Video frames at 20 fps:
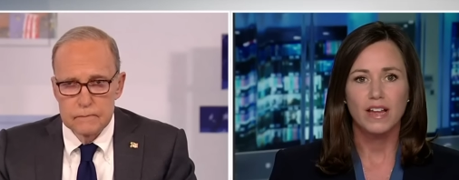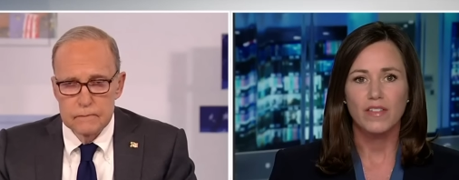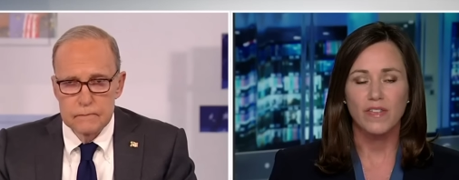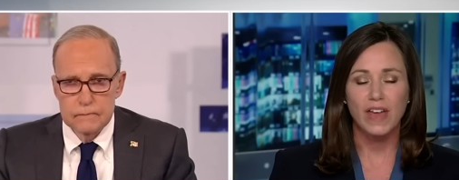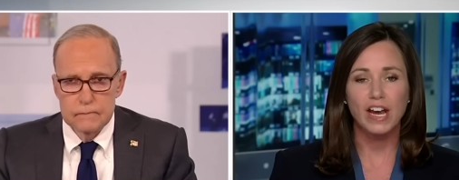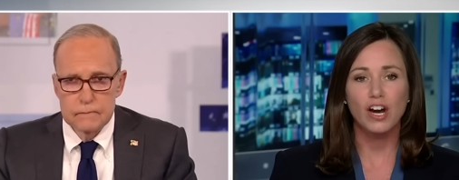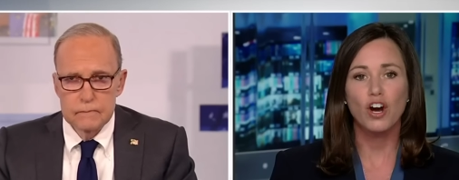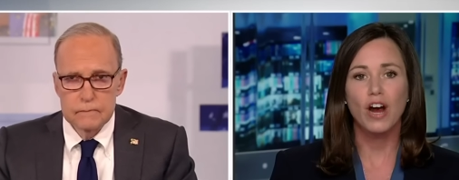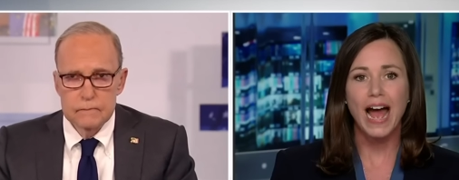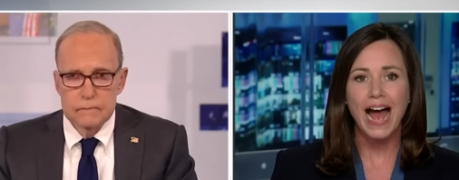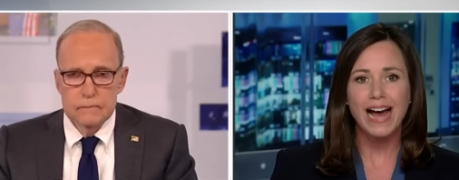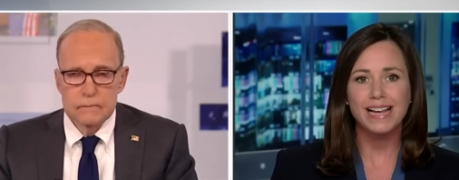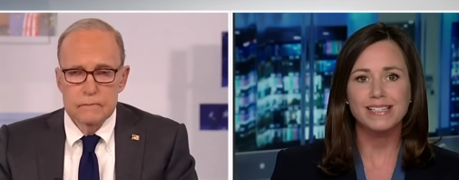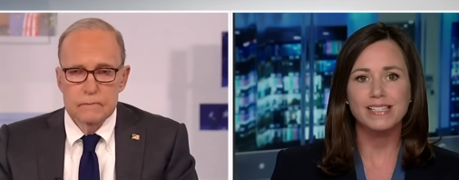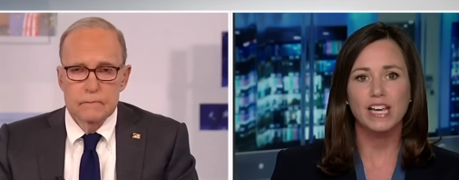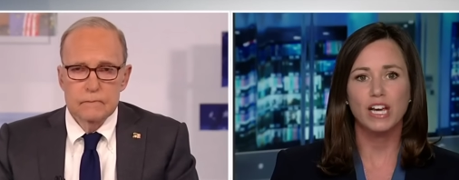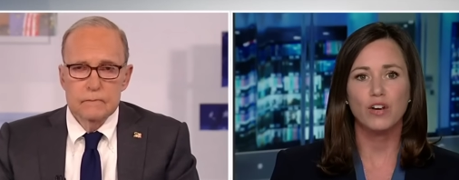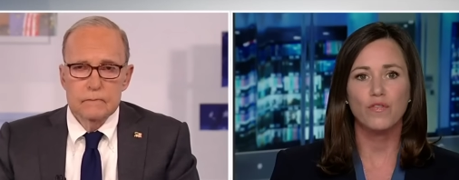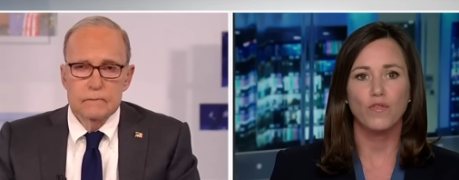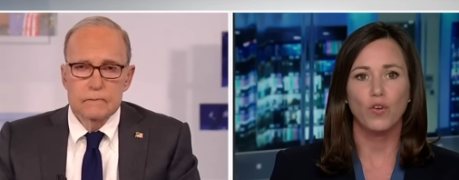Speaker 1: They are
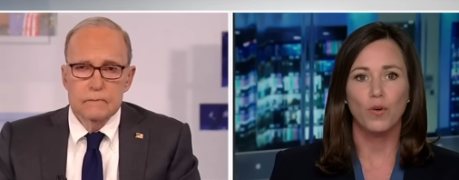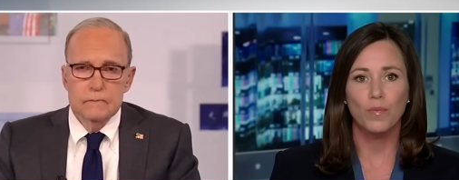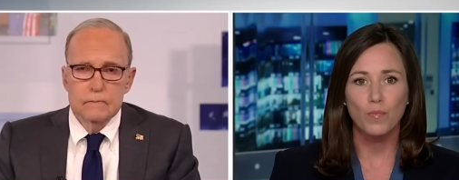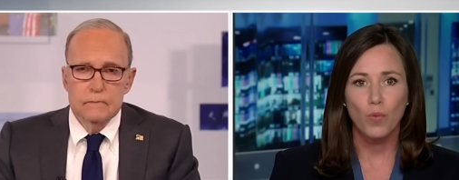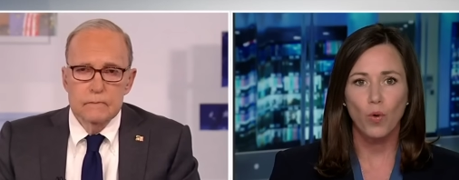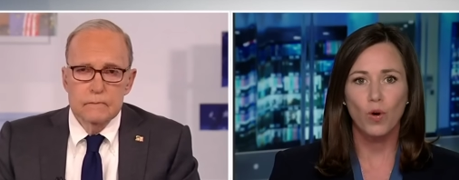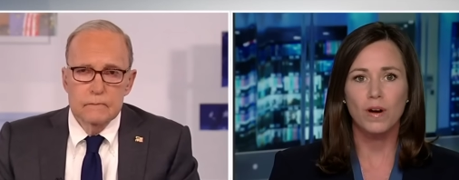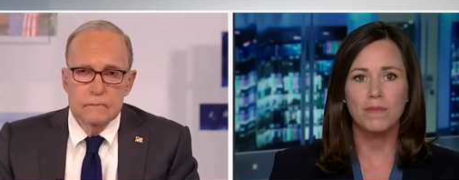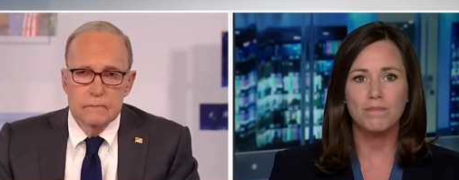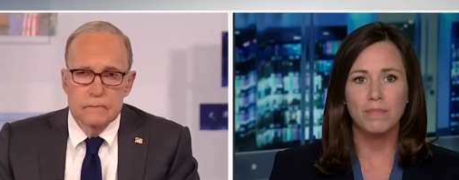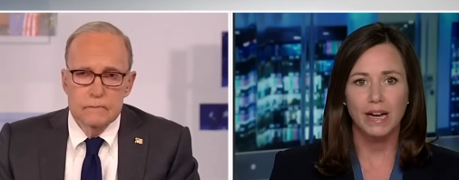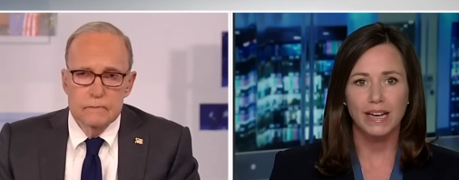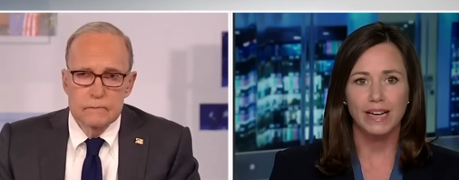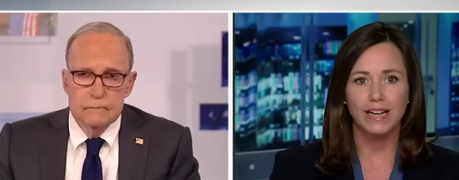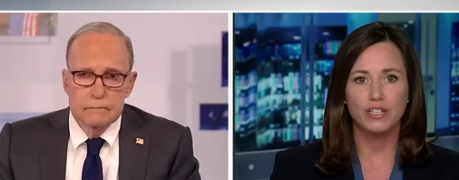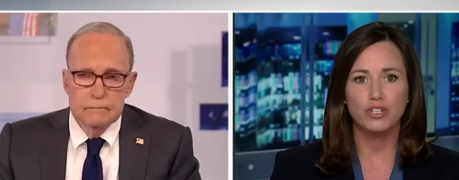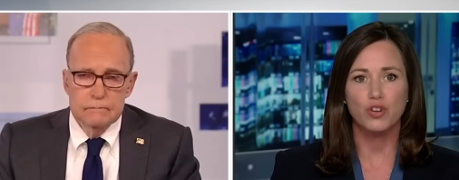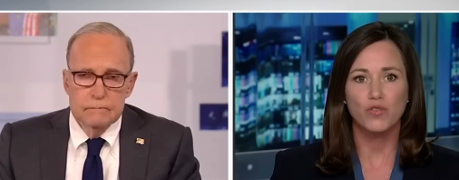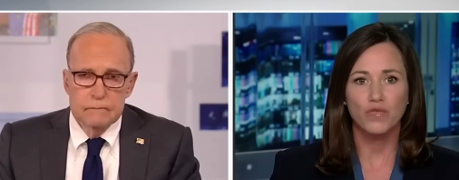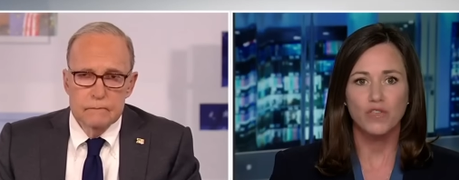asking for more
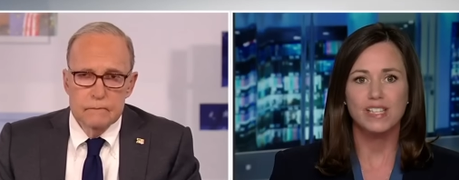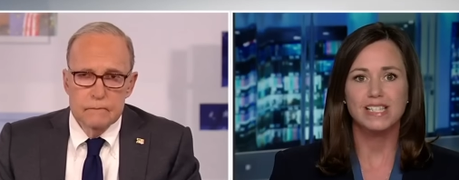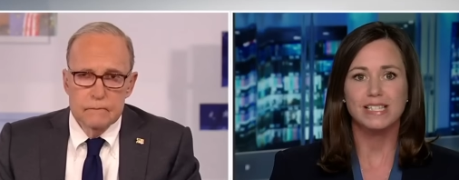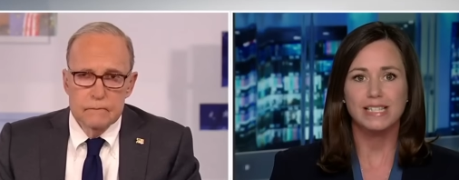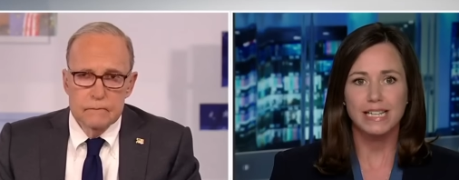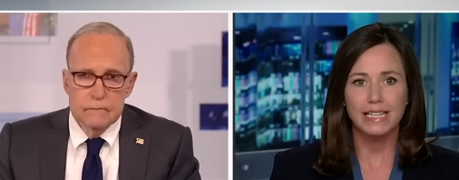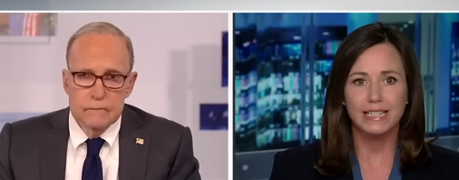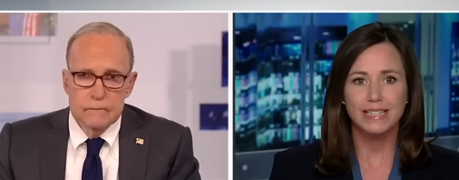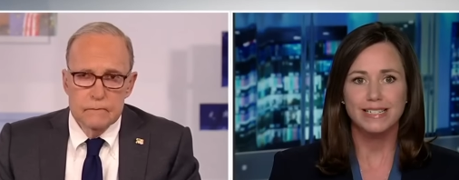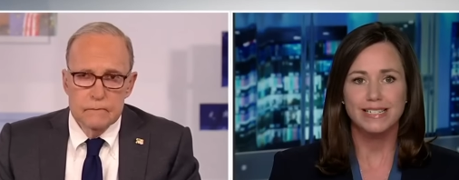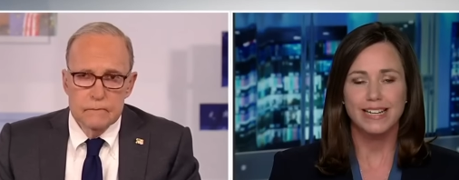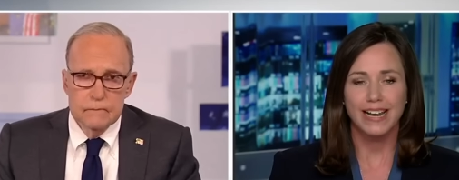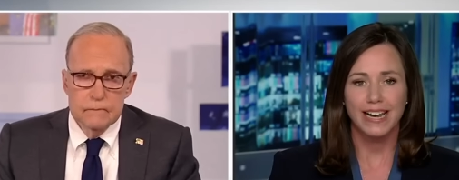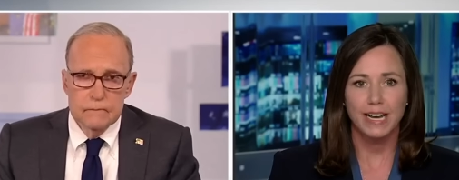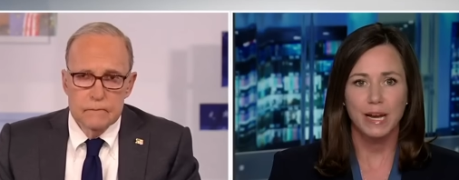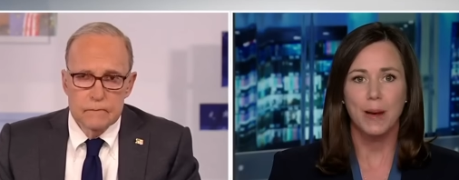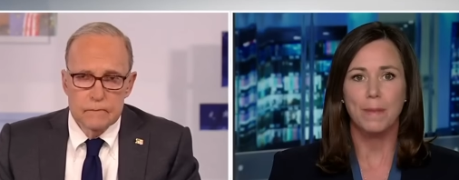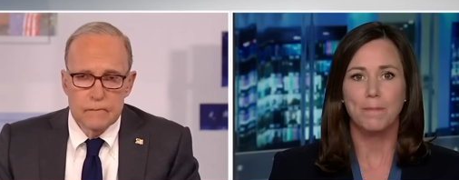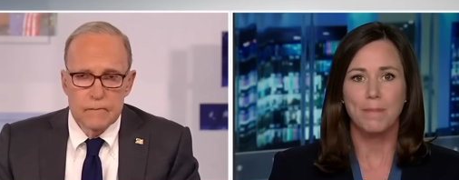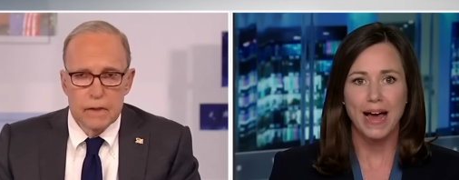money to
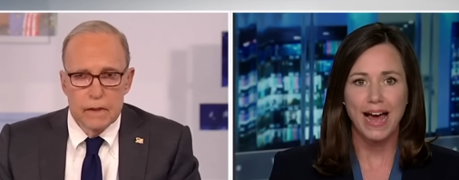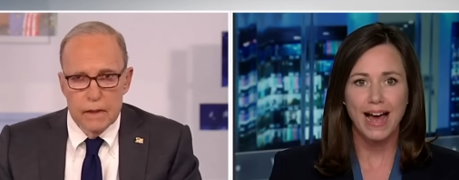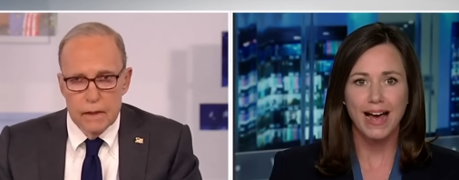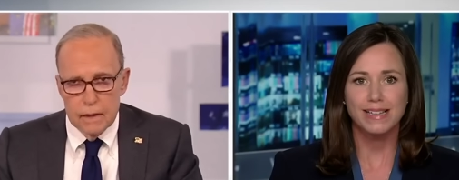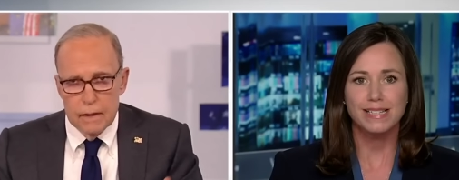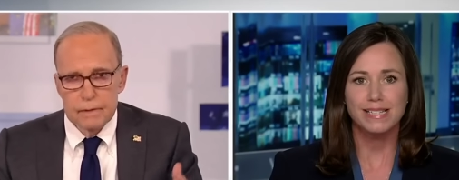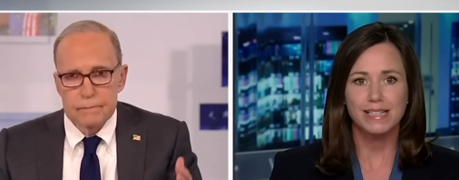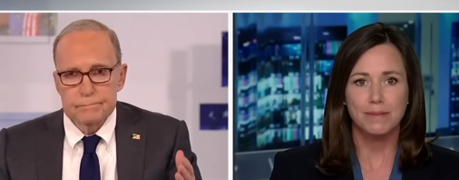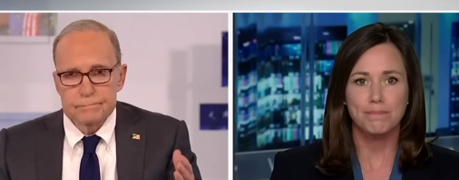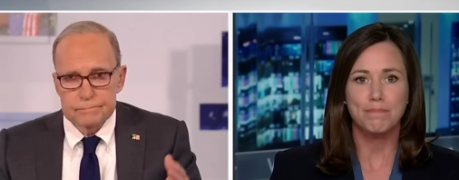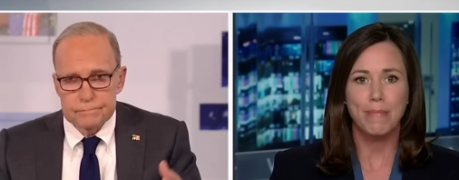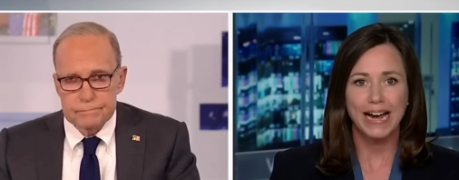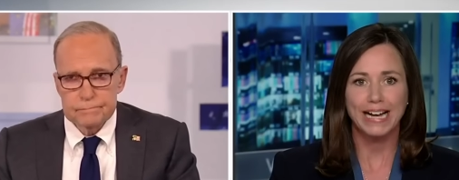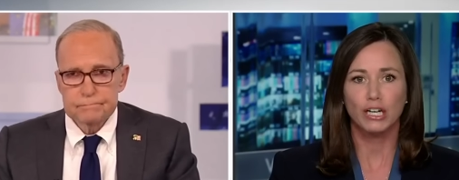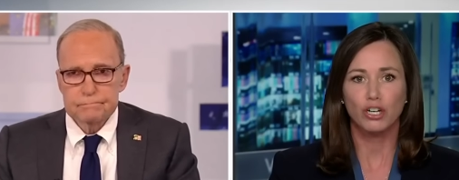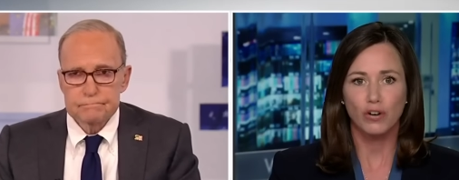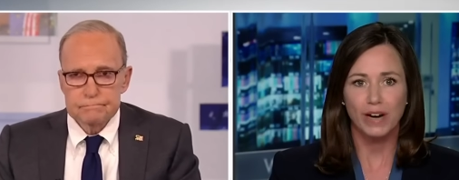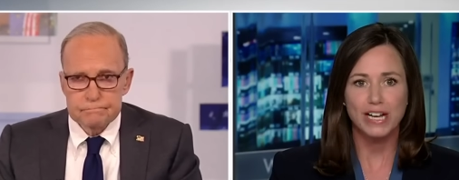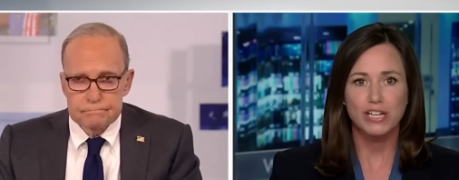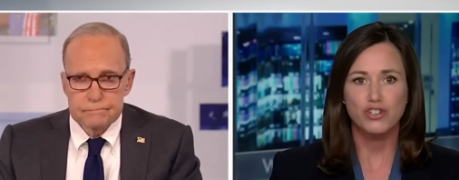facilitate mass
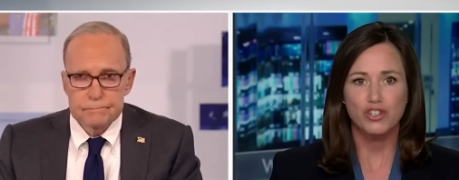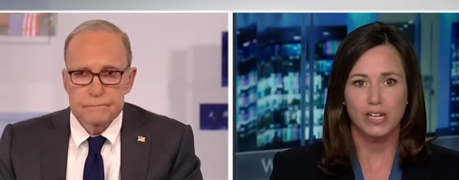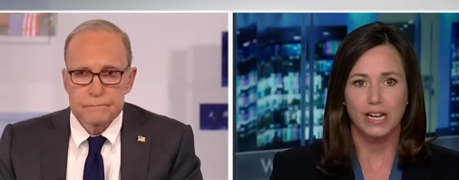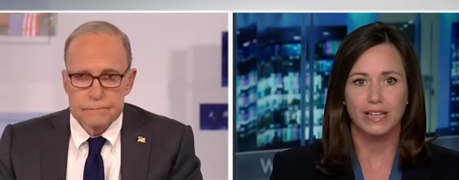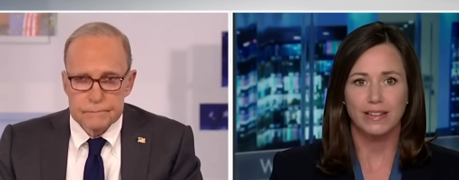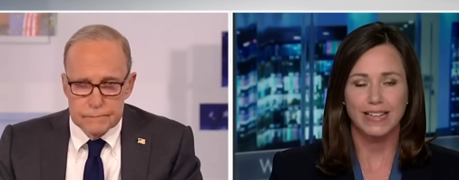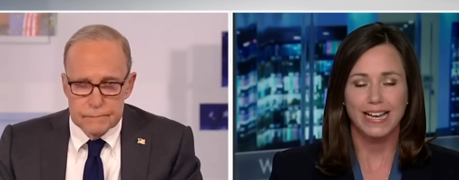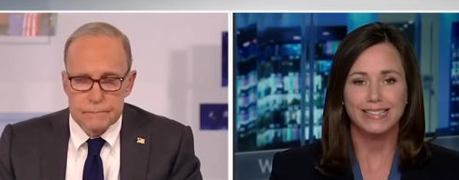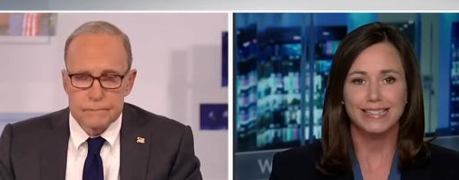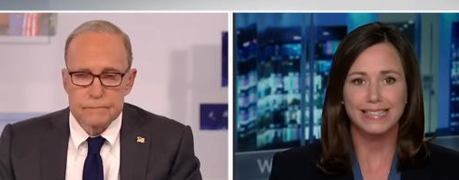migration.